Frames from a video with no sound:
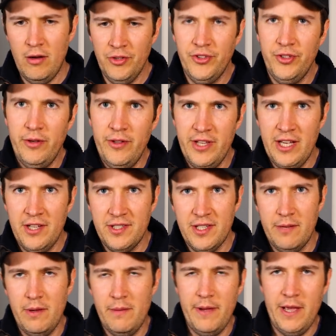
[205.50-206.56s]
also on the outside
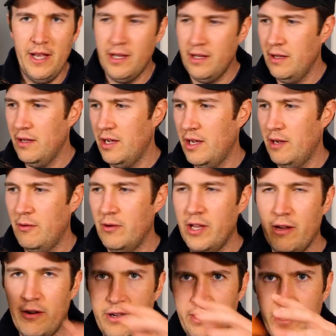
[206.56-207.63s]
of my pack, I will
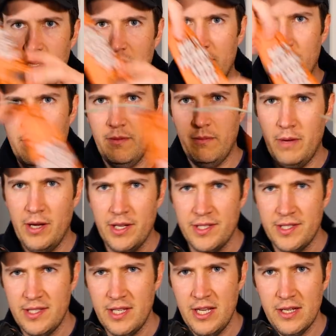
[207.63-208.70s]
carry my
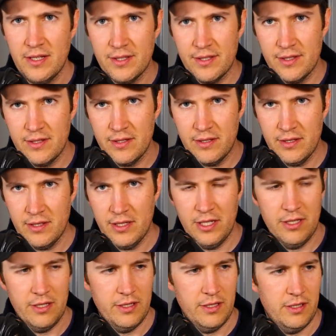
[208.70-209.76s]
stakes,
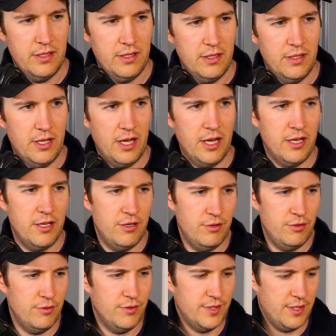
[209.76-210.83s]
and I
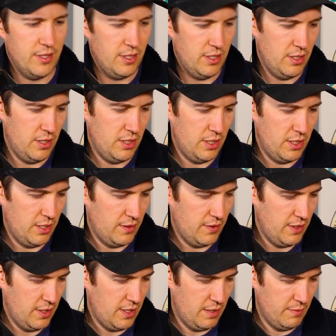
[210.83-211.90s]
use the
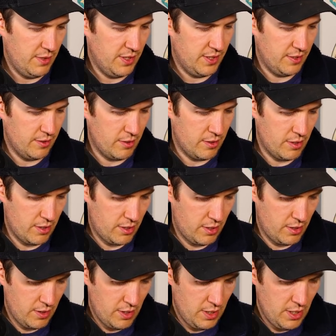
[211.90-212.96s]

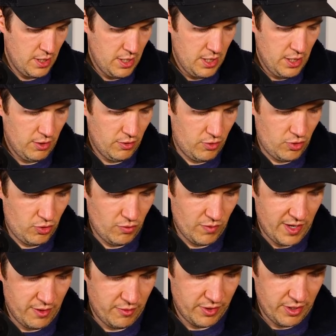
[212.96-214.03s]
MSR
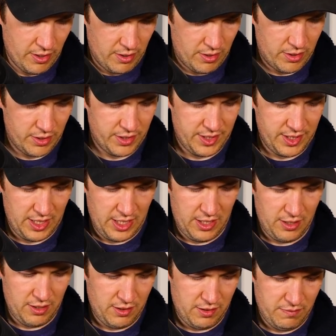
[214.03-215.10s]
groundhogs
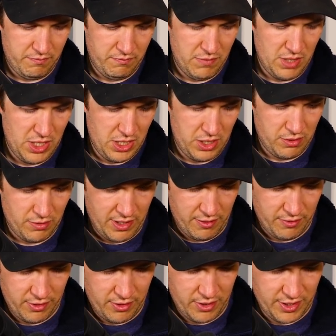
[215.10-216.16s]
and mini
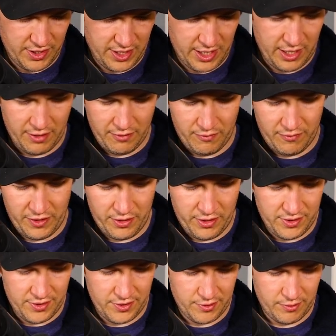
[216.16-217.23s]
groundhogs. I got a
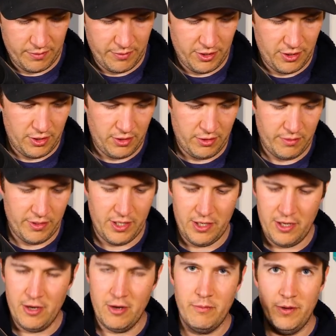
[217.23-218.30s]
various assortment in here right
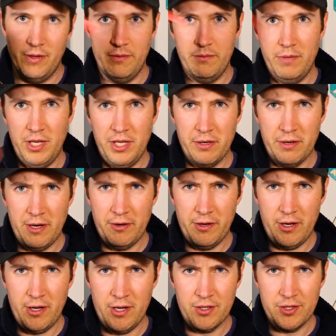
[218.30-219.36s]
now, but mini
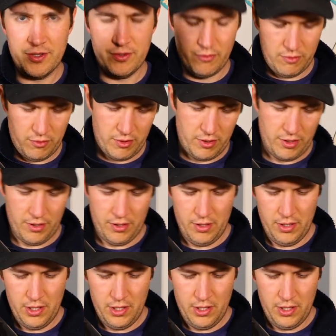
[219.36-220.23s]
groundhogs or